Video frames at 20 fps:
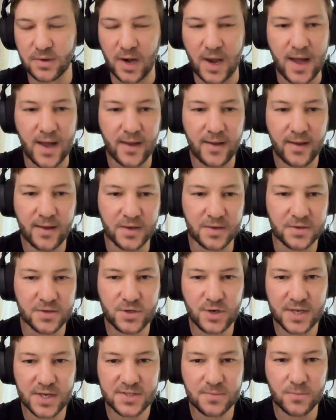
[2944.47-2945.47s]
like and
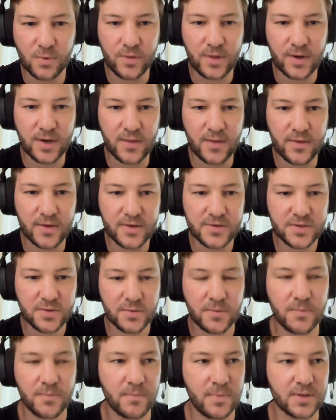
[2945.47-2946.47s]
trust more than others,
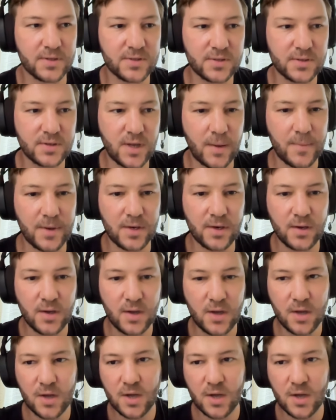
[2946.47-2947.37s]
but I mean,